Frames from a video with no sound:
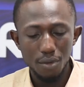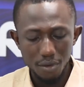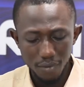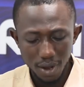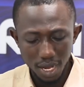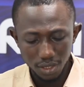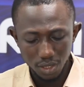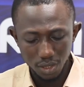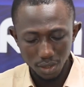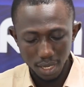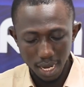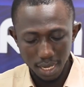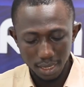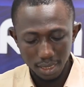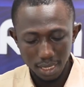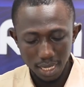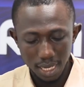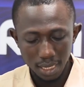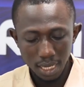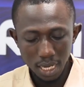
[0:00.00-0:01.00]
Rivers
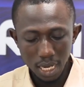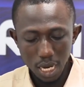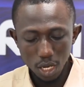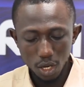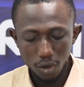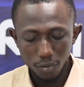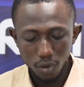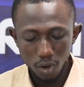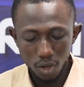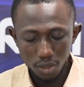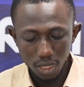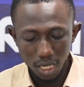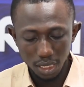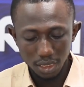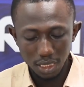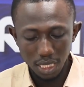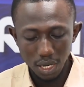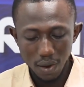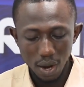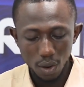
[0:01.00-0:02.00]
United, and of course,
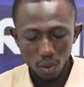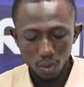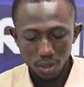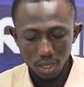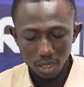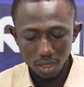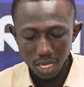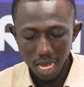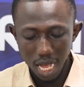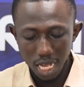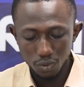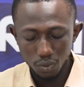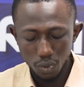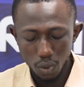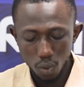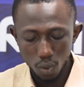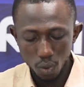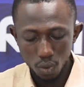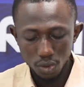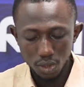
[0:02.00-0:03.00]
Jigawa Golden Stars
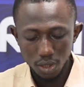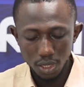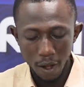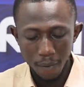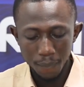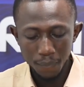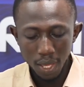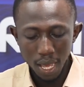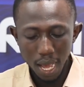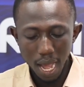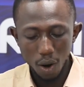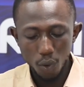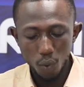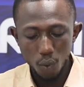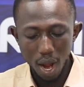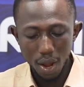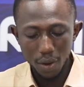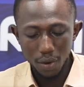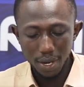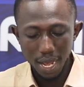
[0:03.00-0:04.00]
will host Akwa